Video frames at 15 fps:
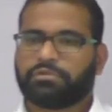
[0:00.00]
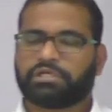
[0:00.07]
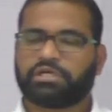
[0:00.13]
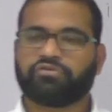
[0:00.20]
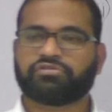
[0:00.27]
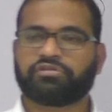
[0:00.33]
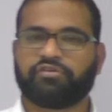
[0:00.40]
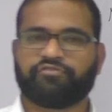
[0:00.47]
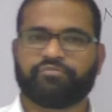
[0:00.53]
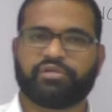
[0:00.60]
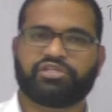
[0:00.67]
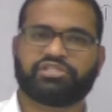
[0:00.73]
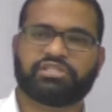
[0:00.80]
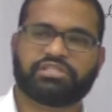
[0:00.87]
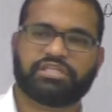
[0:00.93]
Council of
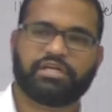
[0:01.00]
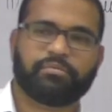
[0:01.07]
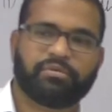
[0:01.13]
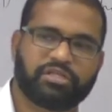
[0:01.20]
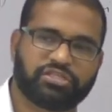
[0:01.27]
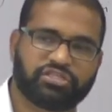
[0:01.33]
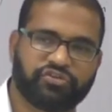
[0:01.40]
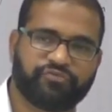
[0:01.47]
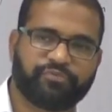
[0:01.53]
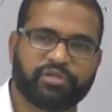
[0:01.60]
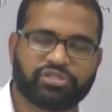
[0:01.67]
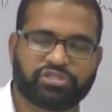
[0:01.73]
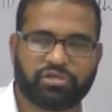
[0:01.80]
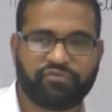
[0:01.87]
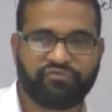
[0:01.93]
Ministers headed by the Chief
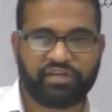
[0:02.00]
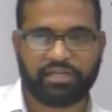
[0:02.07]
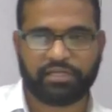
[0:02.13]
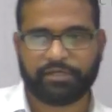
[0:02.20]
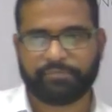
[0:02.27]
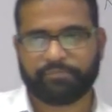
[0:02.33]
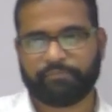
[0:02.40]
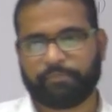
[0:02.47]
Minister of Delhi.